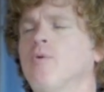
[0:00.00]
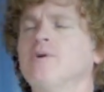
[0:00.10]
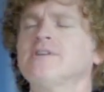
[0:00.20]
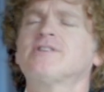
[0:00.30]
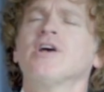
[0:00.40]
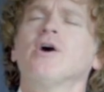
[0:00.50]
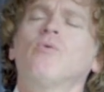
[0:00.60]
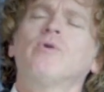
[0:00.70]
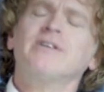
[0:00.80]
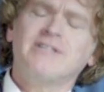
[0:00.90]
what is
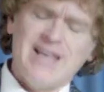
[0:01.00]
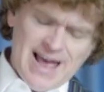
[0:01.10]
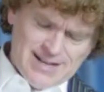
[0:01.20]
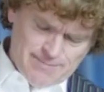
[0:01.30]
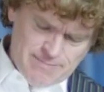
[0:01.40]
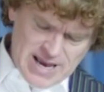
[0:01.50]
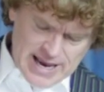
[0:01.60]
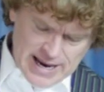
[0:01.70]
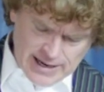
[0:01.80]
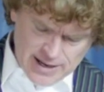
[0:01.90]
what does that
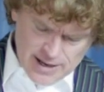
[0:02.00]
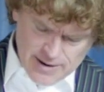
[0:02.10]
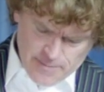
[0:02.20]
mean